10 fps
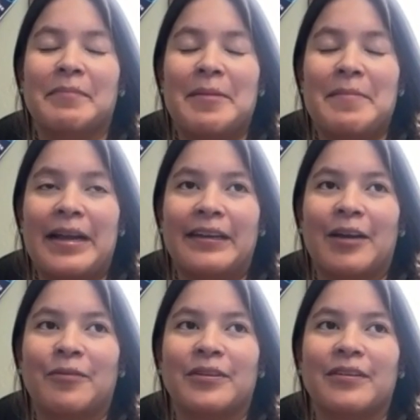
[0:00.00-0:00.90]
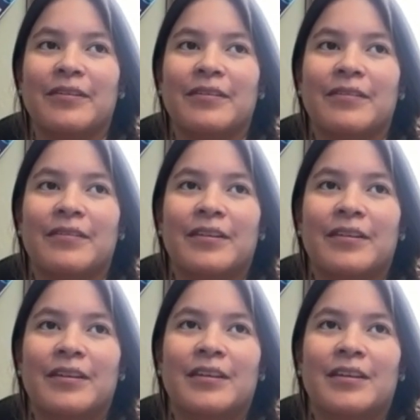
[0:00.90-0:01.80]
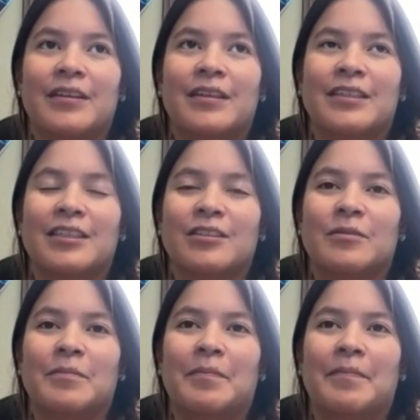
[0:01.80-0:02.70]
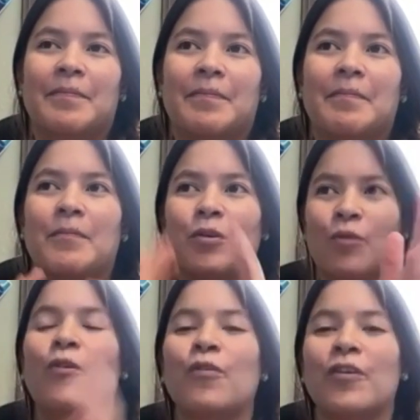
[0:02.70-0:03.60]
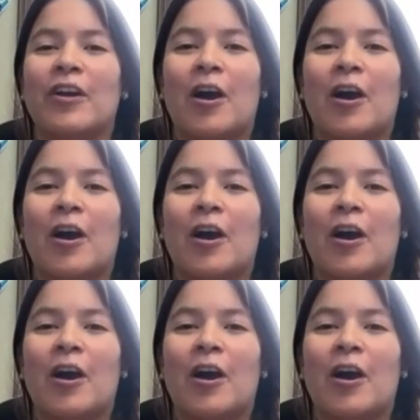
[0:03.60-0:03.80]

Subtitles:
my mind. I would just go for the